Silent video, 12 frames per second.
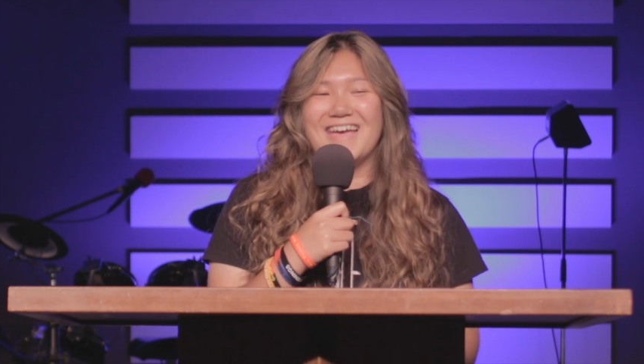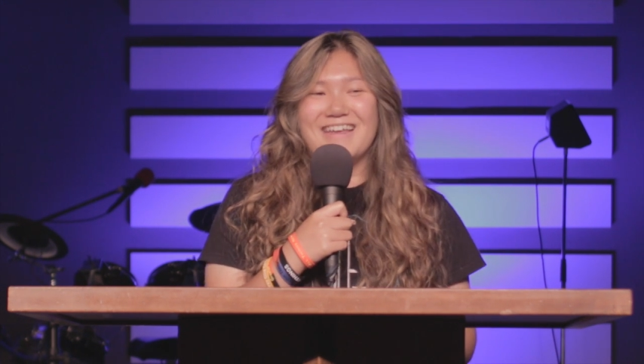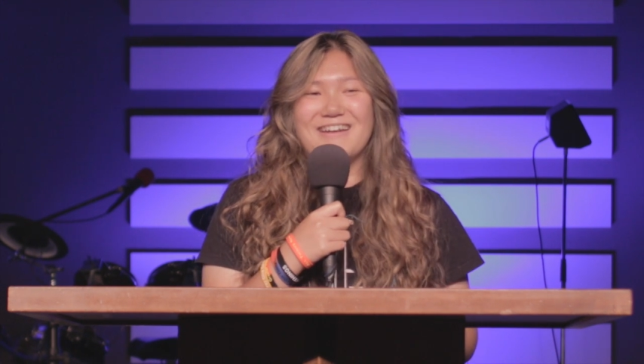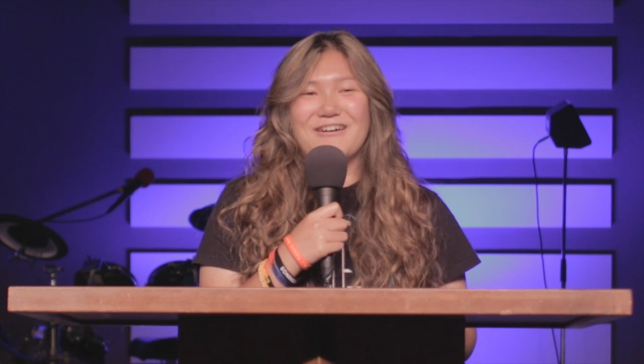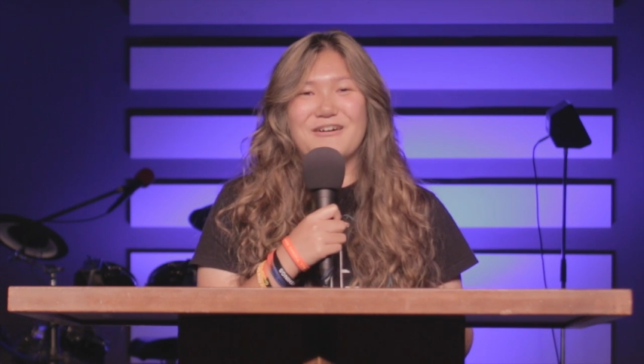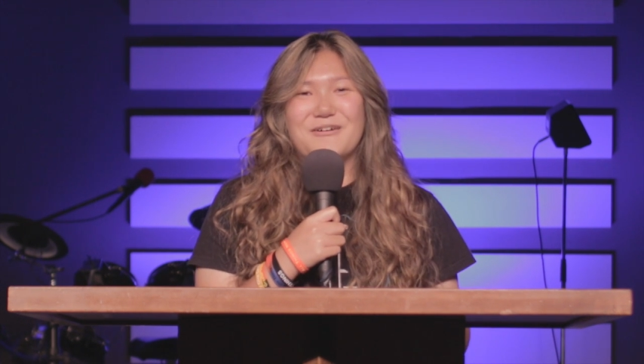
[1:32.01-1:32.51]

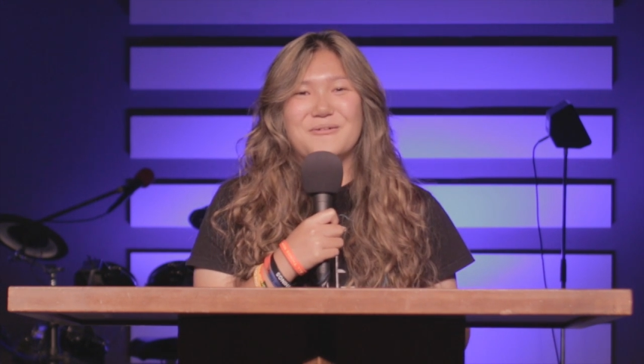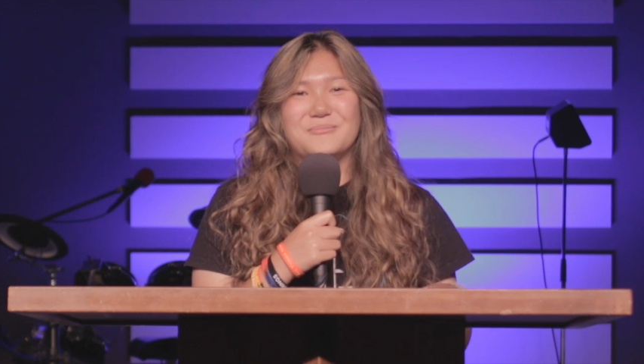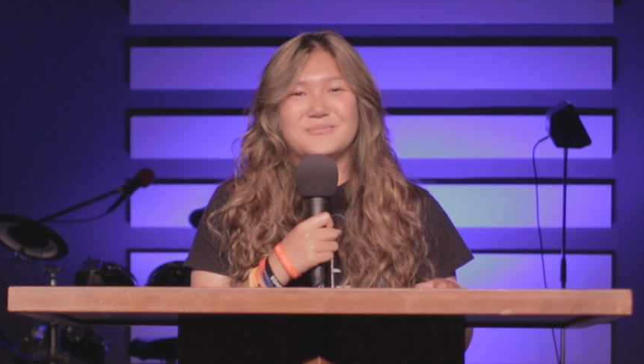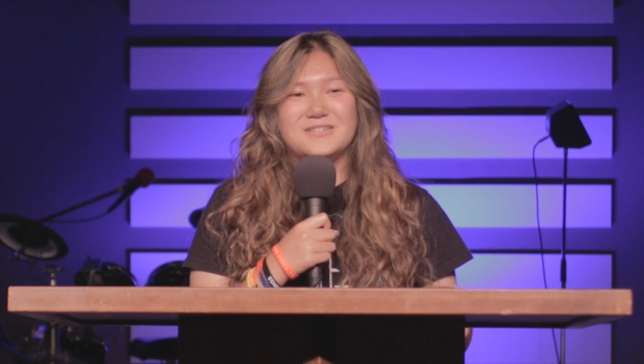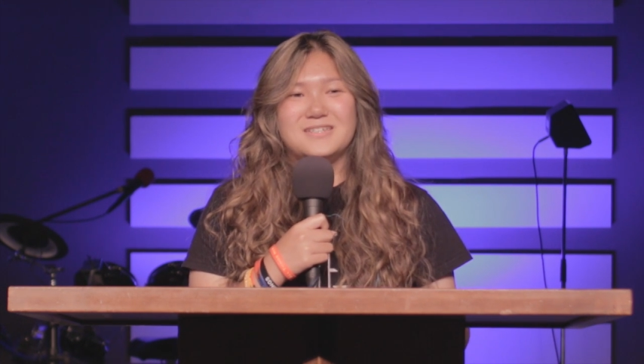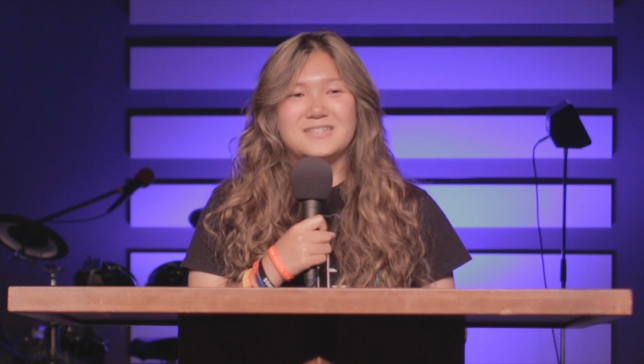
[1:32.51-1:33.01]
and
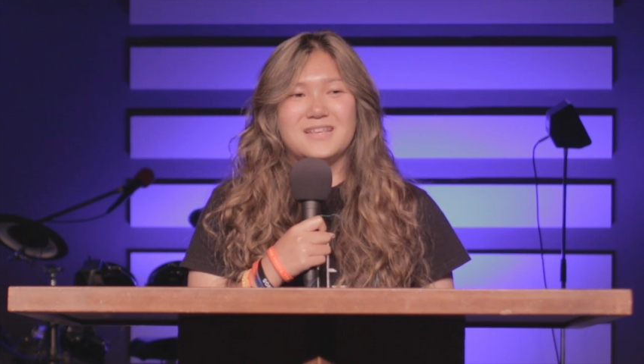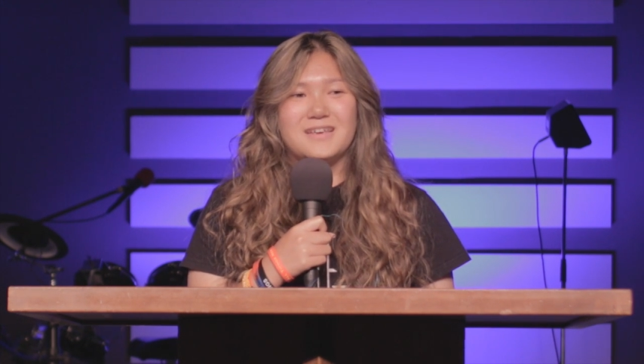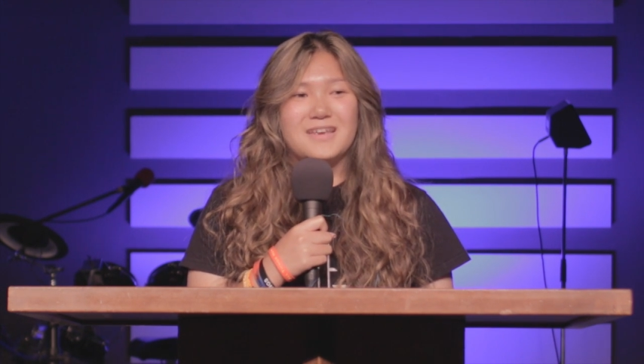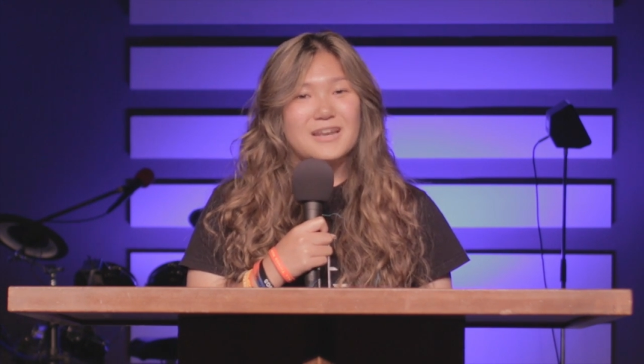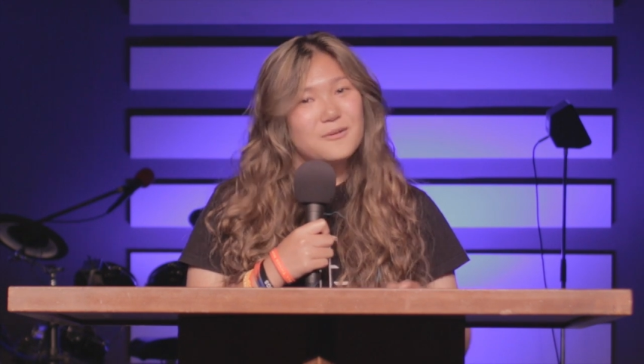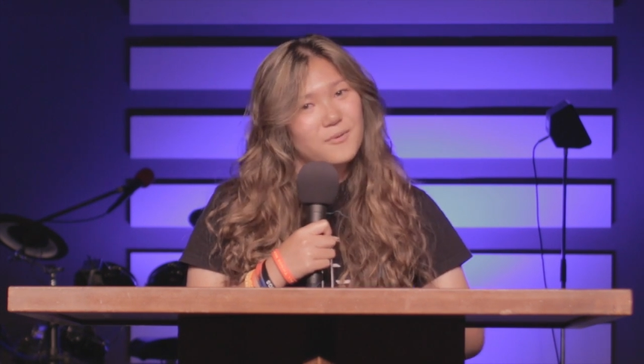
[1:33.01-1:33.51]
um, she's
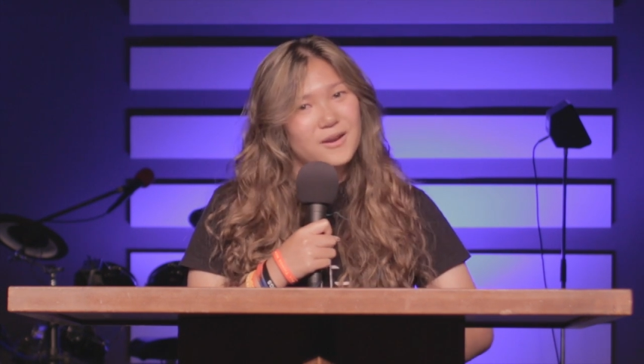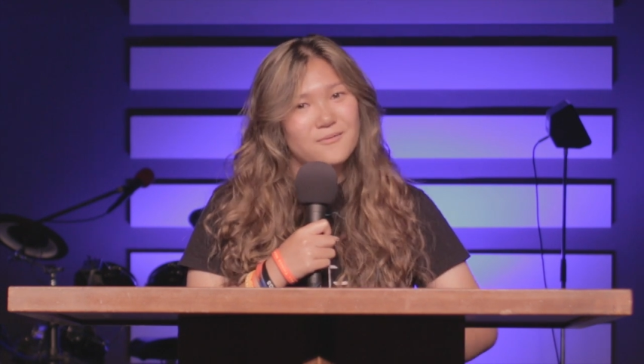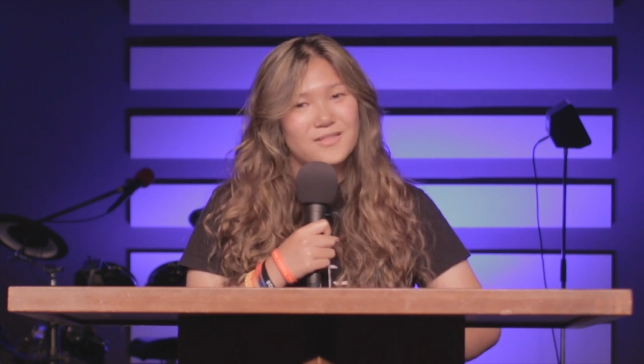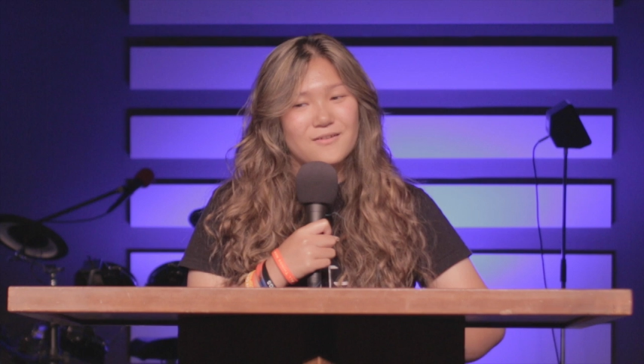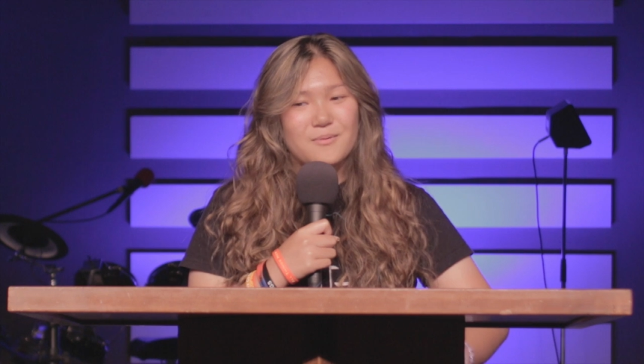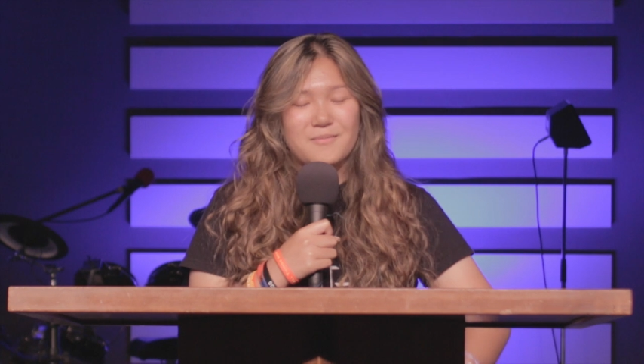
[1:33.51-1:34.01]
like, can I pray
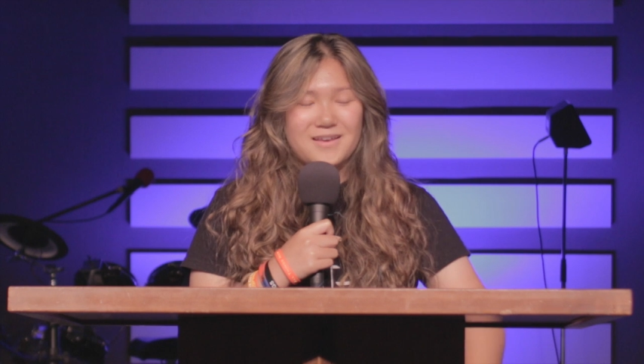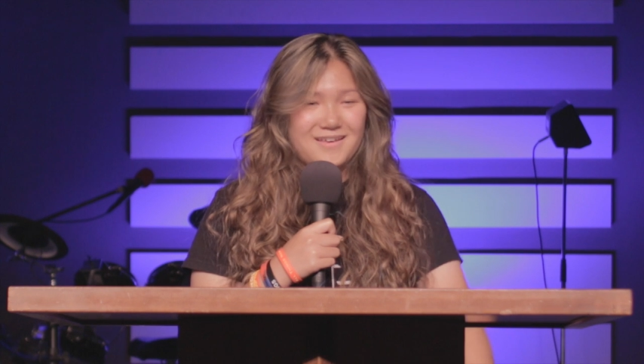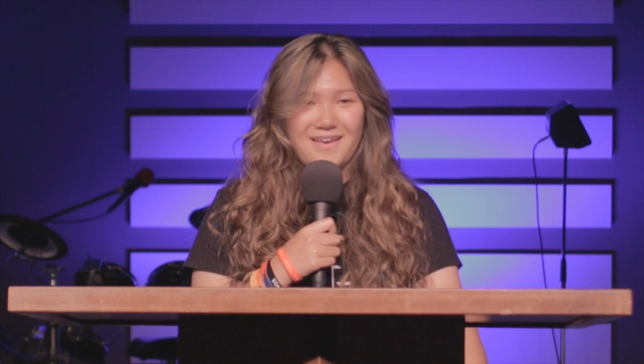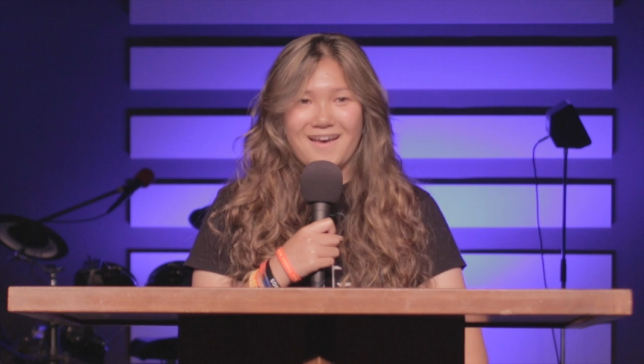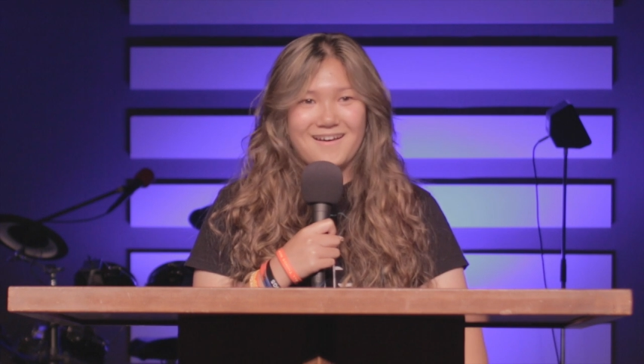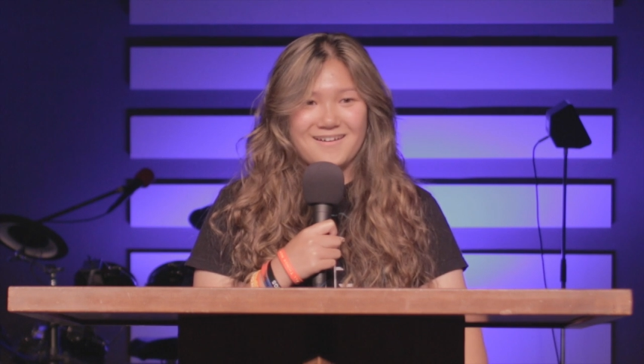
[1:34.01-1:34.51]
with you? I'm
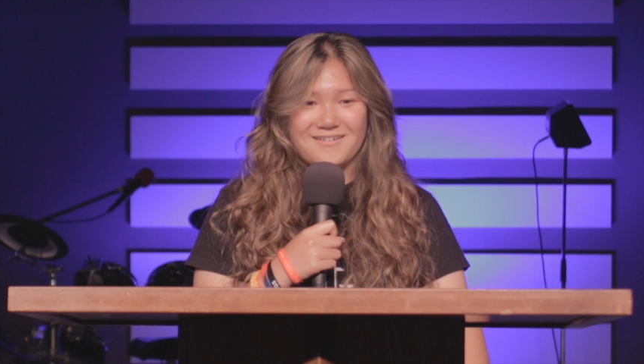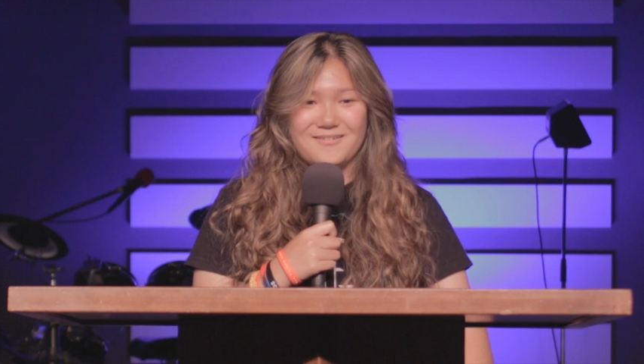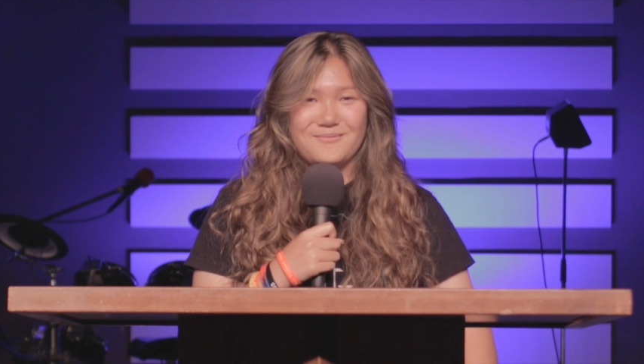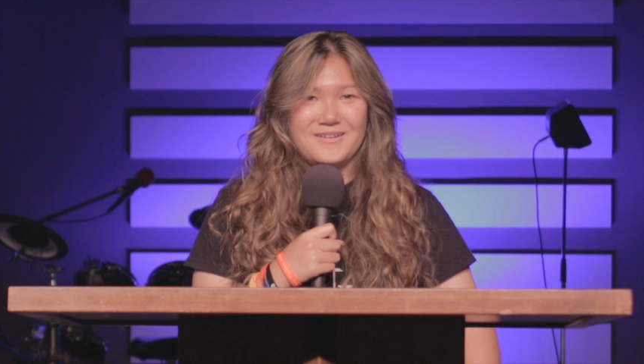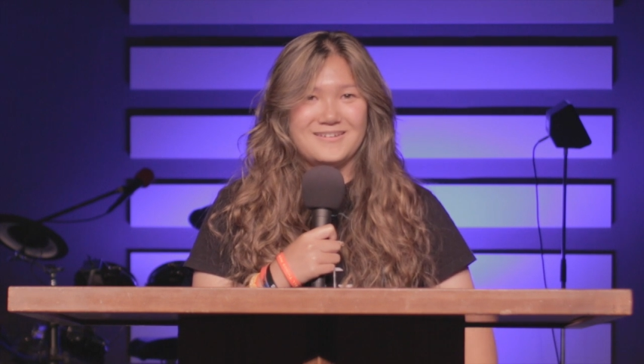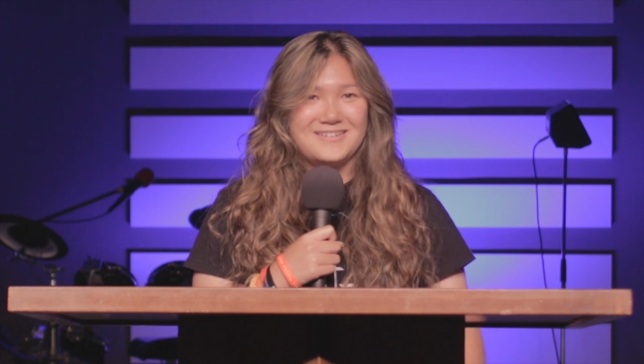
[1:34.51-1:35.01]
like, yeah.
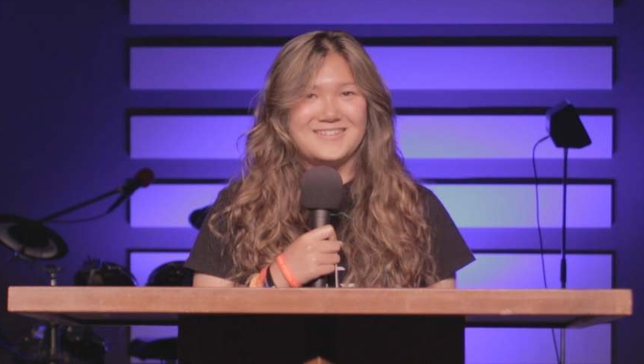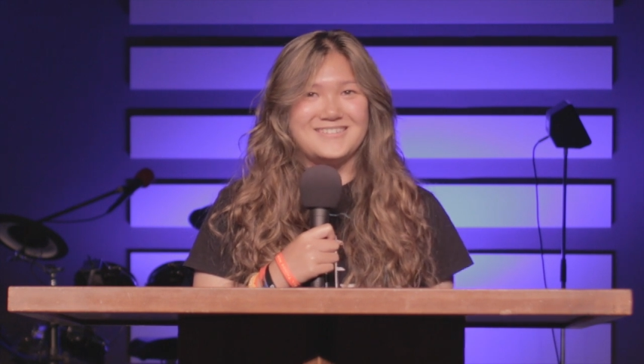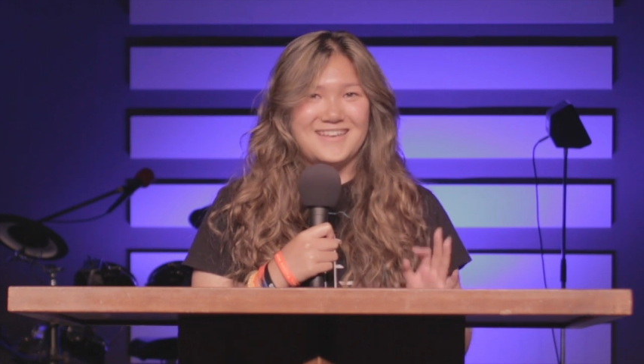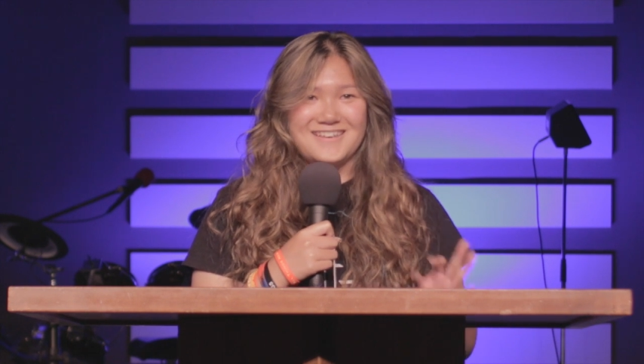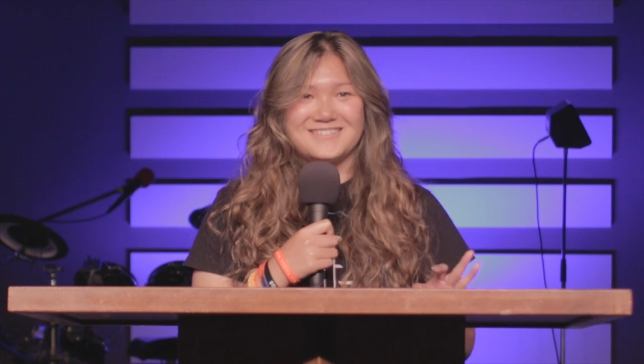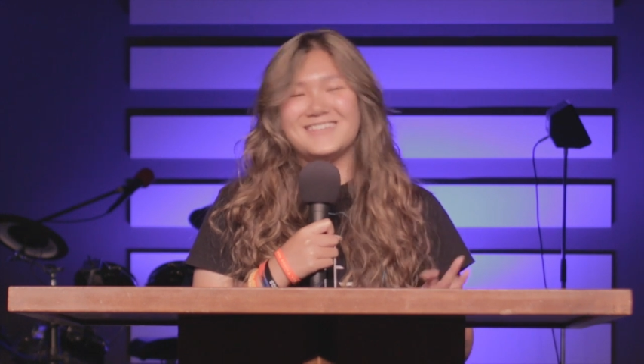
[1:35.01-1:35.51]
Oh my
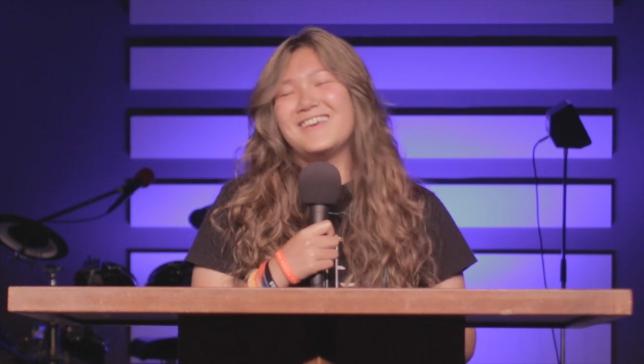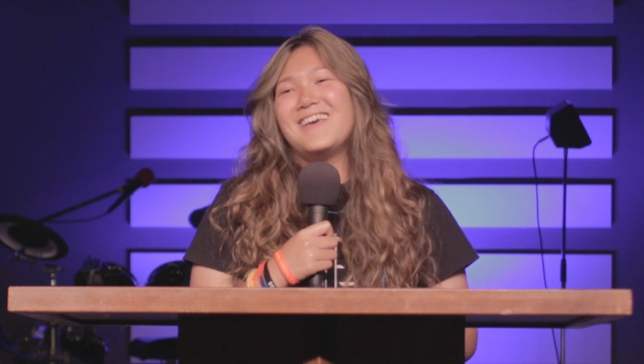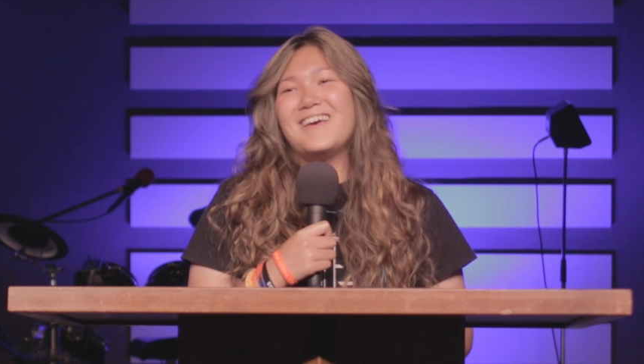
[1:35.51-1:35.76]
goodness, yes.